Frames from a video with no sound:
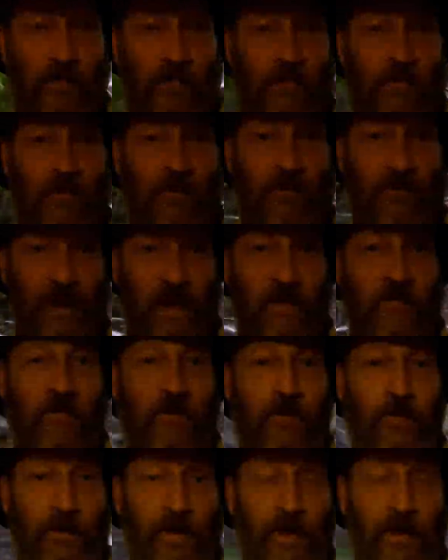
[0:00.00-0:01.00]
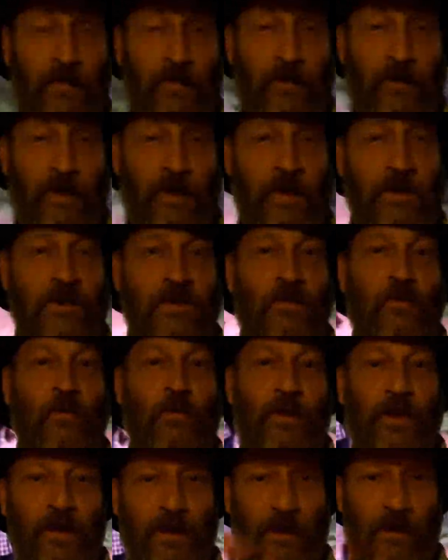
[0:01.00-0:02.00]
was traveling on that bridge,
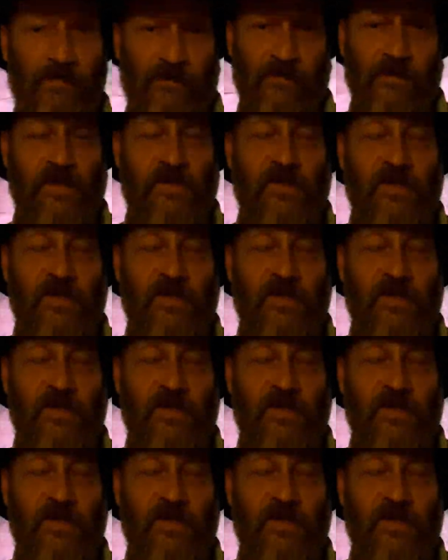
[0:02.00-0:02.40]
went over the